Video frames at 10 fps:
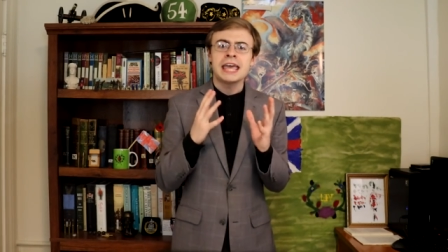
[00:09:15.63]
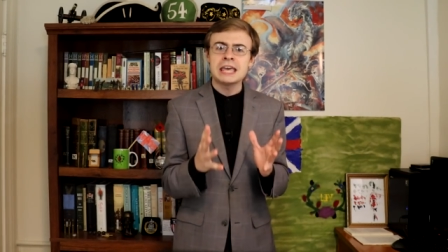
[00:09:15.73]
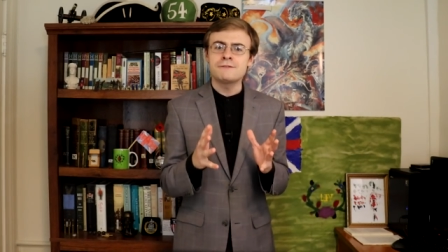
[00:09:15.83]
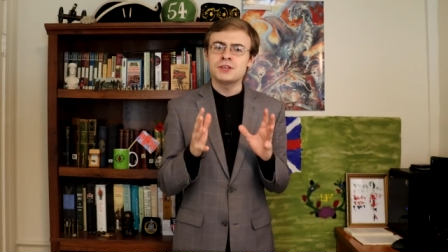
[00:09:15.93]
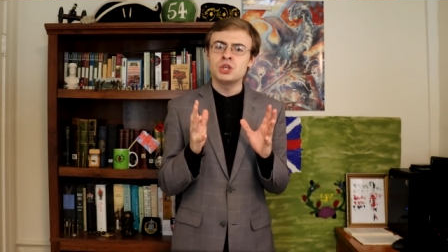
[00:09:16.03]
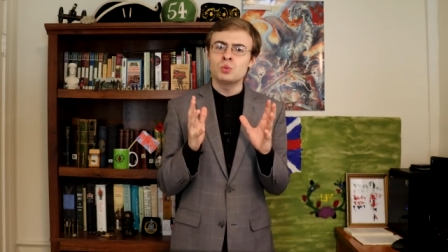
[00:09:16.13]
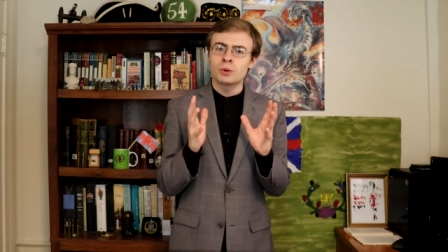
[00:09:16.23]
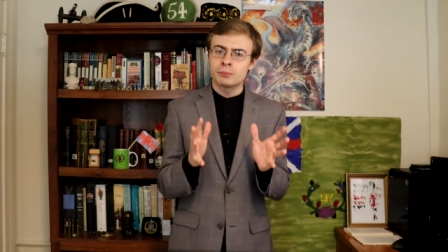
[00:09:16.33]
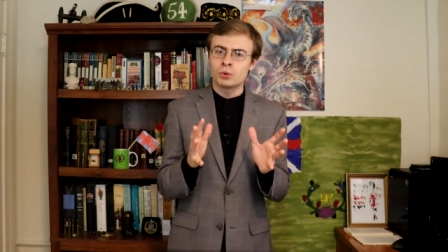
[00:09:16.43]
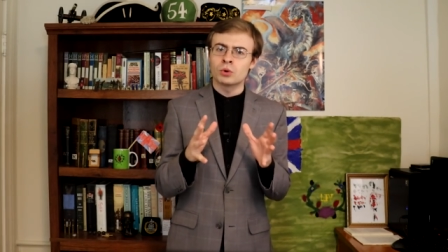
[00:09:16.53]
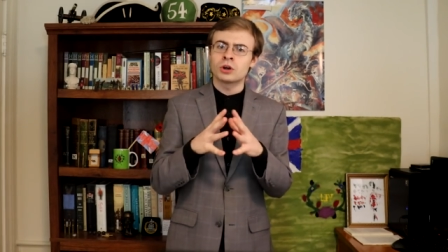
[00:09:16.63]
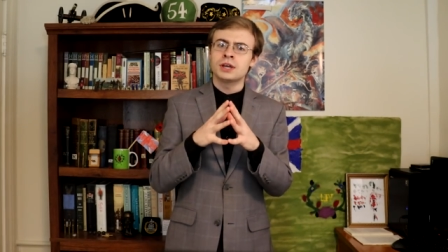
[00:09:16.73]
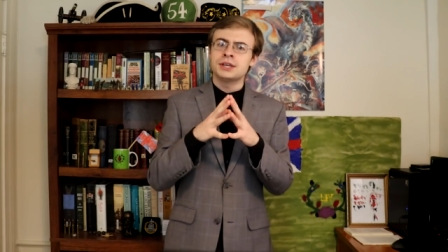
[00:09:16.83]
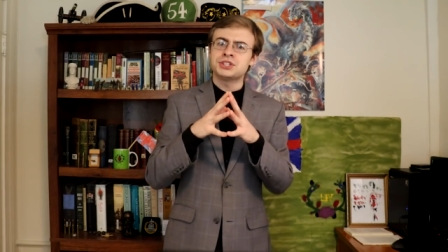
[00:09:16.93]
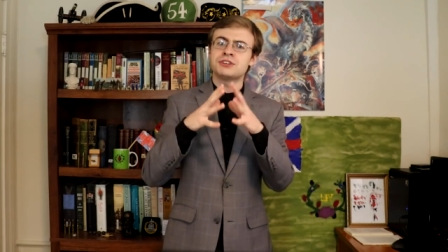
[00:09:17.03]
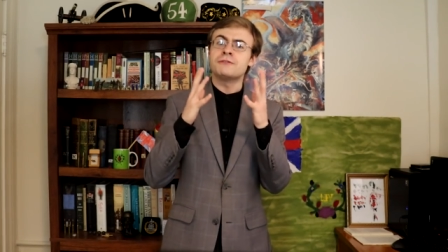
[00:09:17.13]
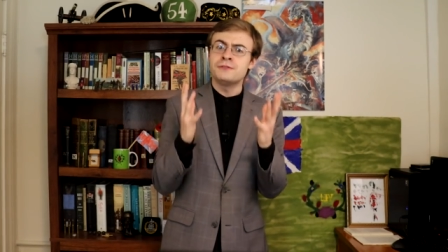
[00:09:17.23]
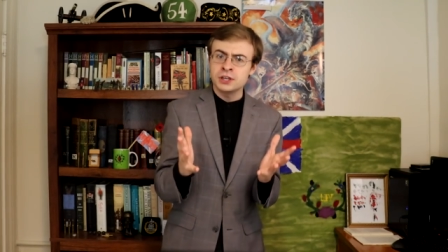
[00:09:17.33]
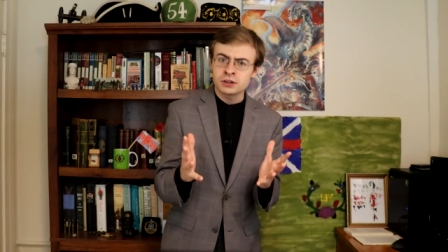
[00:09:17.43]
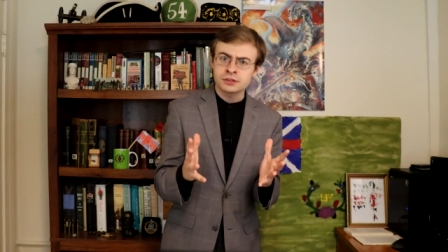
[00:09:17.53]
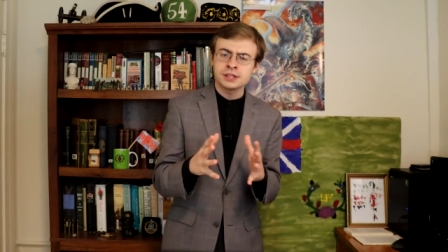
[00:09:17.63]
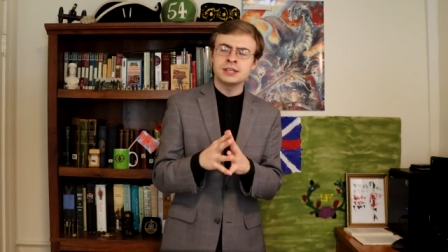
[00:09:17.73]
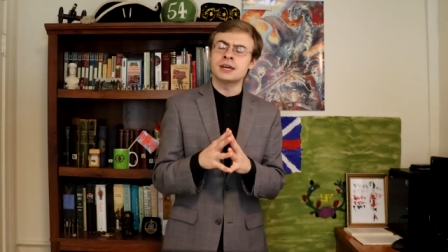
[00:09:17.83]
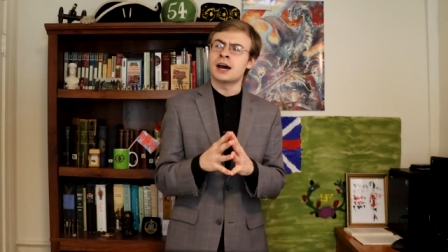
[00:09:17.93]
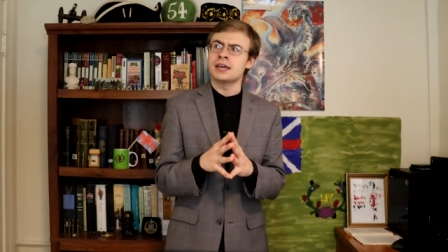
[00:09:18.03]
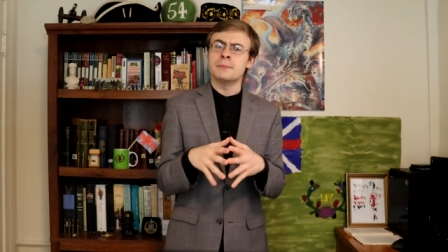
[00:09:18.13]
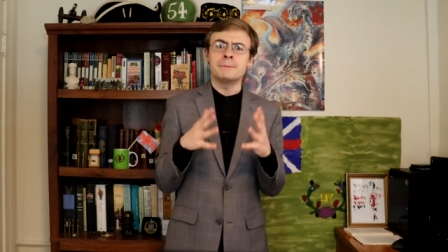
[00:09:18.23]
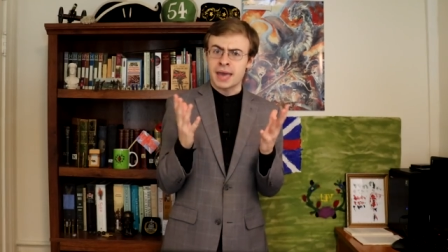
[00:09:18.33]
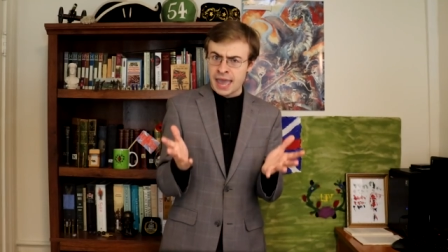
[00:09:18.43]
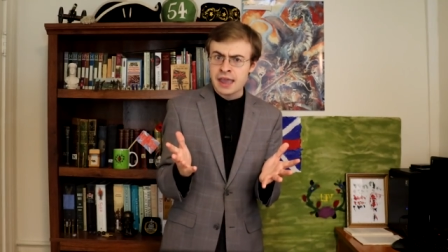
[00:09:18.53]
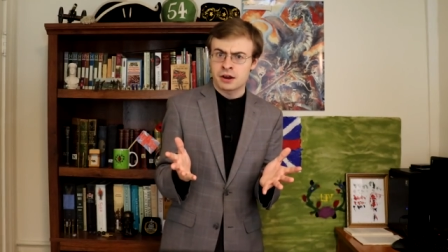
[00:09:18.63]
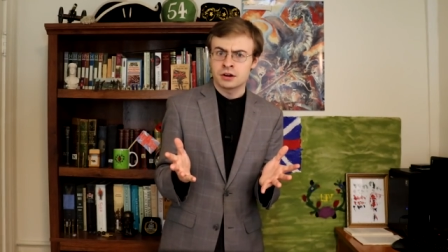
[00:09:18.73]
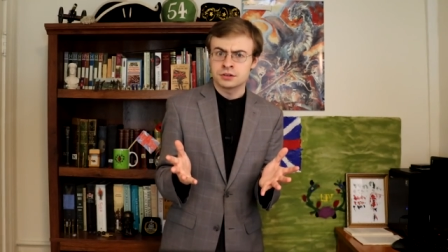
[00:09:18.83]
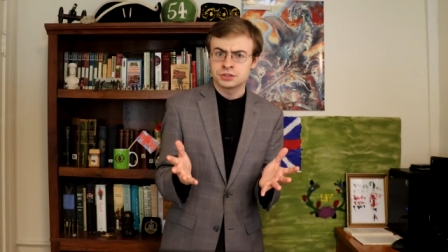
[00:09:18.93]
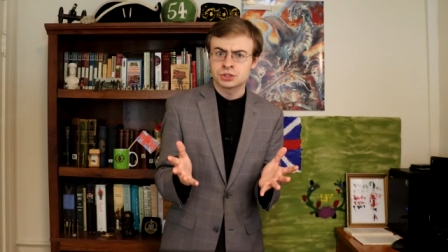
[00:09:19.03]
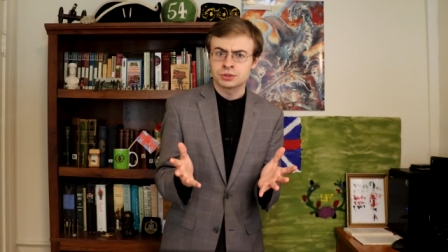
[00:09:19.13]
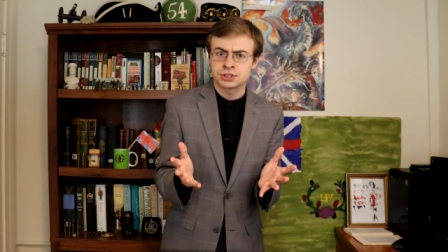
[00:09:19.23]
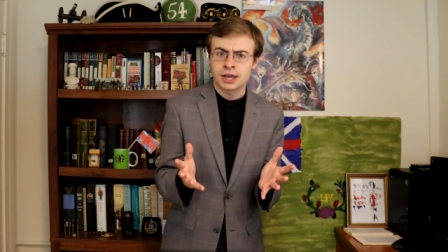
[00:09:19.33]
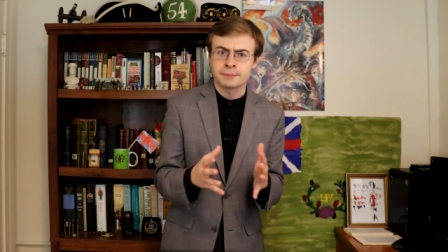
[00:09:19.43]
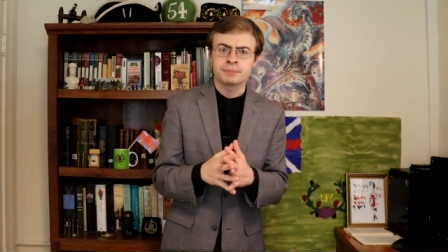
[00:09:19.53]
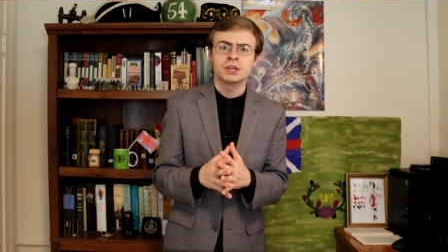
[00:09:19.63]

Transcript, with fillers: if he were more severely uh, impaired, so to say?